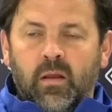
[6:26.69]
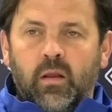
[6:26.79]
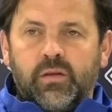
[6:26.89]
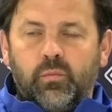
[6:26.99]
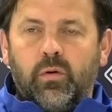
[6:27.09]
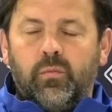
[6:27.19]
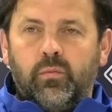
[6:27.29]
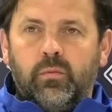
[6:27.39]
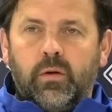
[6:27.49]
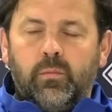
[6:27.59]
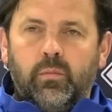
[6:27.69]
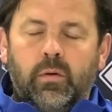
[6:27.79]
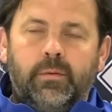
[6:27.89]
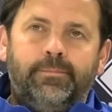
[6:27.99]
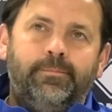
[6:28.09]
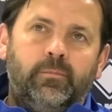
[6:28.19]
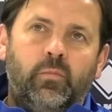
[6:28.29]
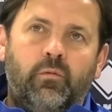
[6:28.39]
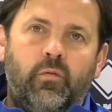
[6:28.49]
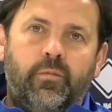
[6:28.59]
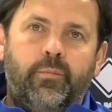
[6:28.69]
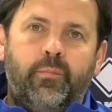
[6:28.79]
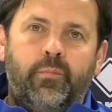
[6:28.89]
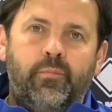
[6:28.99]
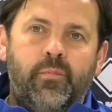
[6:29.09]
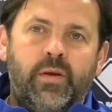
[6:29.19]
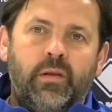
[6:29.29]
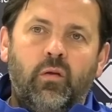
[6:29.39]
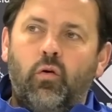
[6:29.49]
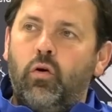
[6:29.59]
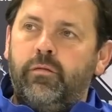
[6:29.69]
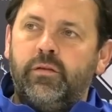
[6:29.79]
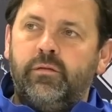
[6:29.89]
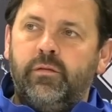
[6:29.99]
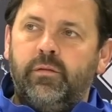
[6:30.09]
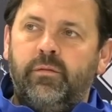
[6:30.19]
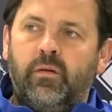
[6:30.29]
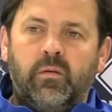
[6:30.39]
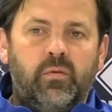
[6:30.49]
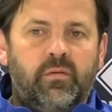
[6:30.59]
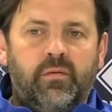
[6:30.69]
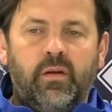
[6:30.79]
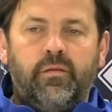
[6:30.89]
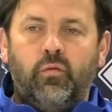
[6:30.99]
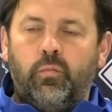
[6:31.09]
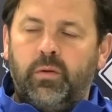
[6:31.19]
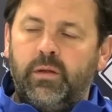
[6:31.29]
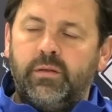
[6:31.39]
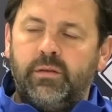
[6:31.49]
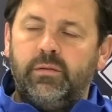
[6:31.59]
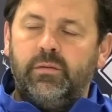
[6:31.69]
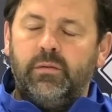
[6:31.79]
Listen, we've made a lot of offers for about three or four players.